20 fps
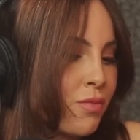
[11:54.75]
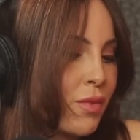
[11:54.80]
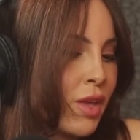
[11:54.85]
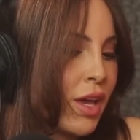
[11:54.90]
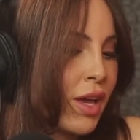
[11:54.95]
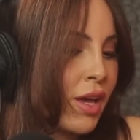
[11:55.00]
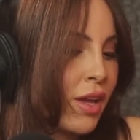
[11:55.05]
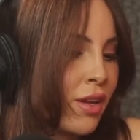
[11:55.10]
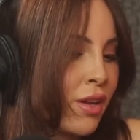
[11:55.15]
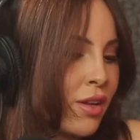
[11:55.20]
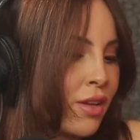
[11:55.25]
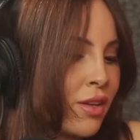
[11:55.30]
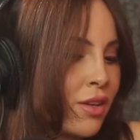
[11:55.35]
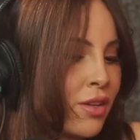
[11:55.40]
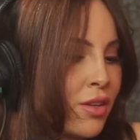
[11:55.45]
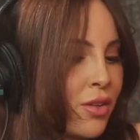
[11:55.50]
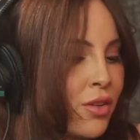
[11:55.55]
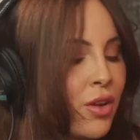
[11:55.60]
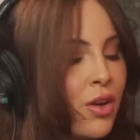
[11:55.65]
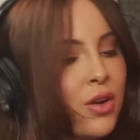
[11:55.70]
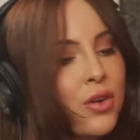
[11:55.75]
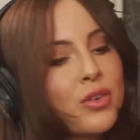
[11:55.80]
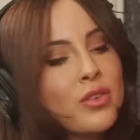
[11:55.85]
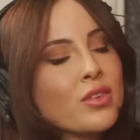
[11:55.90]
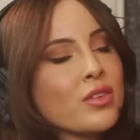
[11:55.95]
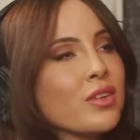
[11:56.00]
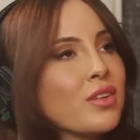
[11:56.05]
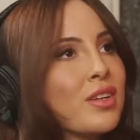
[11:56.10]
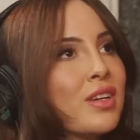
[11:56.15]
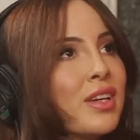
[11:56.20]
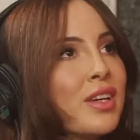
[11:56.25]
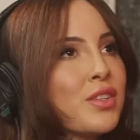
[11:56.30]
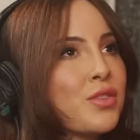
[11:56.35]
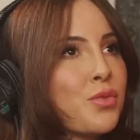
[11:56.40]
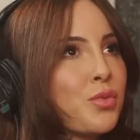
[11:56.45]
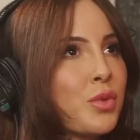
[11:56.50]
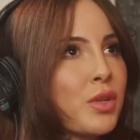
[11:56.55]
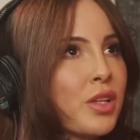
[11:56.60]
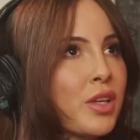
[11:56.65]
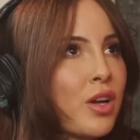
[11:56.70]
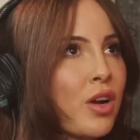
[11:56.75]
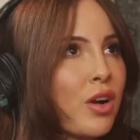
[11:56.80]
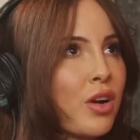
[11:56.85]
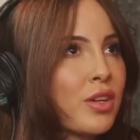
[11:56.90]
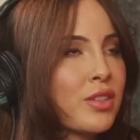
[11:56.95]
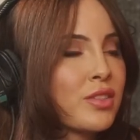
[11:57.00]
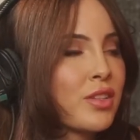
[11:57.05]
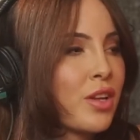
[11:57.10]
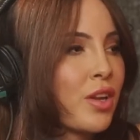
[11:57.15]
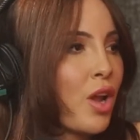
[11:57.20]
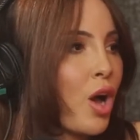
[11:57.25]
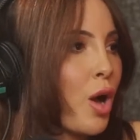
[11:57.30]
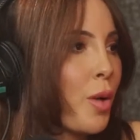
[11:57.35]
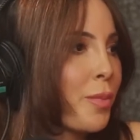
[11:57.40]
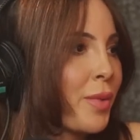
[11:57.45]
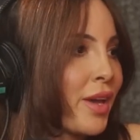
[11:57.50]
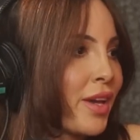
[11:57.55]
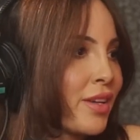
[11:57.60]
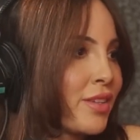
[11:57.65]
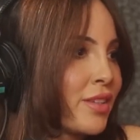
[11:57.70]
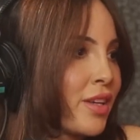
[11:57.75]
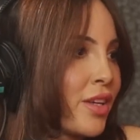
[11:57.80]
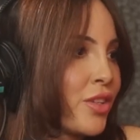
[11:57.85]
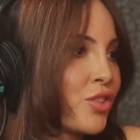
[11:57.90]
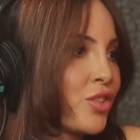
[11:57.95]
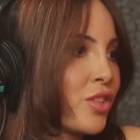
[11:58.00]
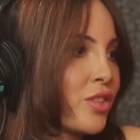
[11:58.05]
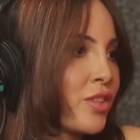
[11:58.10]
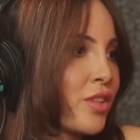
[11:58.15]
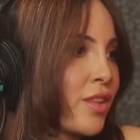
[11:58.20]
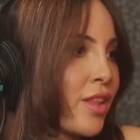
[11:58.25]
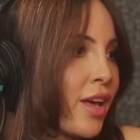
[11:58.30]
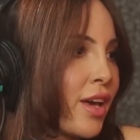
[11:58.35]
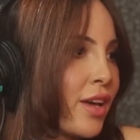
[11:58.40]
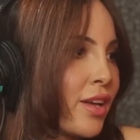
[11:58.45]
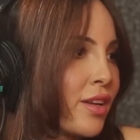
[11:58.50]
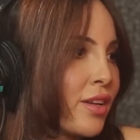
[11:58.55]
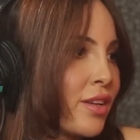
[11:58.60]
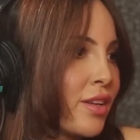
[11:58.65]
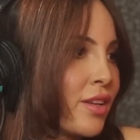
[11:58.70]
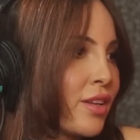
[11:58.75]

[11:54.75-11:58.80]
and you know it's really hard to not pay attention to that.